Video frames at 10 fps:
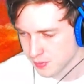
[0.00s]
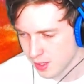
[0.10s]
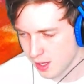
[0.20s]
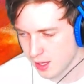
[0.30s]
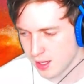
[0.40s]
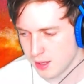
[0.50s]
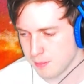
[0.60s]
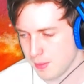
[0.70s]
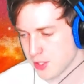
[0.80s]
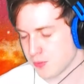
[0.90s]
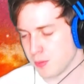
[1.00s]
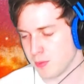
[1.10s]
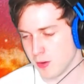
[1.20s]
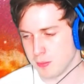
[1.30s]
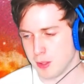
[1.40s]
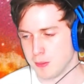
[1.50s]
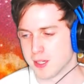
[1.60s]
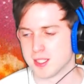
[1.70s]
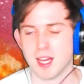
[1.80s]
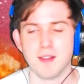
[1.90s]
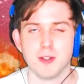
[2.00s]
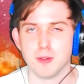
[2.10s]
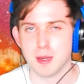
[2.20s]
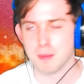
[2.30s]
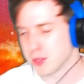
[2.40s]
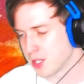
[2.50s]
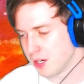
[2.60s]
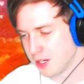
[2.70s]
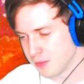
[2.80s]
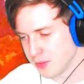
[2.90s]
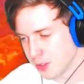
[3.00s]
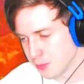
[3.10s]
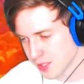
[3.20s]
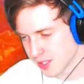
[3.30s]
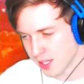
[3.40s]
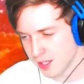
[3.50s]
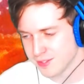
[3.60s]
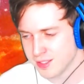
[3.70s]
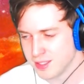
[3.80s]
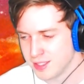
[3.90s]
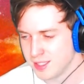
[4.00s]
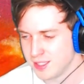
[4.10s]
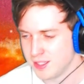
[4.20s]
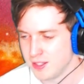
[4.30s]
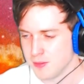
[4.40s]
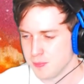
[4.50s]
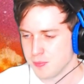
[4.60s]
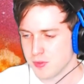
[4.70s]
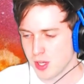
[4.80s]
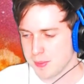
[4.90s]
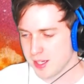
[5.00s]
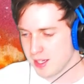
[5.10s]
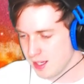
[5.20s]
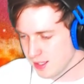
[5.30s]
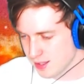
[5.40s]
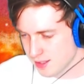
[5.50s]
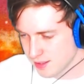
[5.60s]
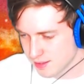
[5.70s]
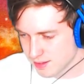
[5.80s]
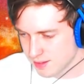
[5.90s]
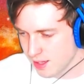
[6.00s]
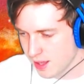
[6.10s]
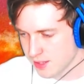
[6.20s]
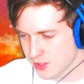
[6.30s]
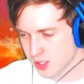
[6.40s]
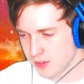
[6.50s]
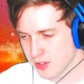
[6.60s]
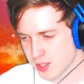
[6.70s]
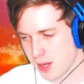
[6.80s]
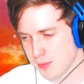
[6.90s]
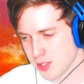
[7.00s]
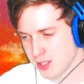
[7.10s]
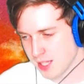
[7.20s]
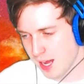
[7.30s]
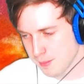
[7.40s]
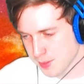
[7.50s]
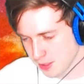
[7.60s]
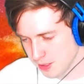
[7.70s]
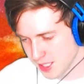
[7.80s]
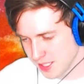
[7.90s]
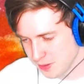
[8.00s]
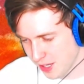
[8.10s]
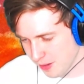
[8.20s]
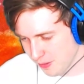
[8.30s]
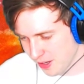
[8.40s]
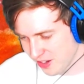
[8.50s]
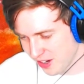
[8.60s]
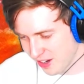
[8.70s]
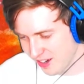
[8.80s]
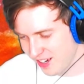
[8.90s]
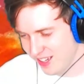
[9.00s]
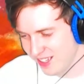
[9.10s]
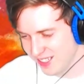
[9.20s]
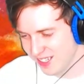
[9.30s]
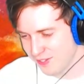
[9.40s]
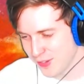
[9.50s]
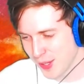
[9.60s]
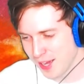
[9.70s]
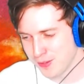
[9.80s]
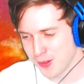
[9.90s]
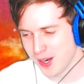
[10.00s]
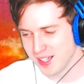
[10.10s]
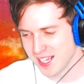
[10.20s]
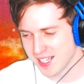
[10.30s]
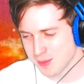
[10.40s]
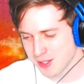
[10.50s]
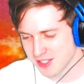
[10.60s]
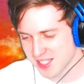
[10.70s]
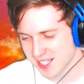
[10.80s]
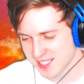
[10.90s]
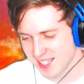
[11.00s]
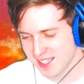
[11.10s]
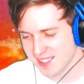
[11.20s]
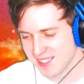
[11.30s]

I just prefer Bulma because I have her Rainbow Starred and dupes and stuff. So I mean, that should give you some options. Absolutely do not run her if you have a Raleigh Special Tech 10.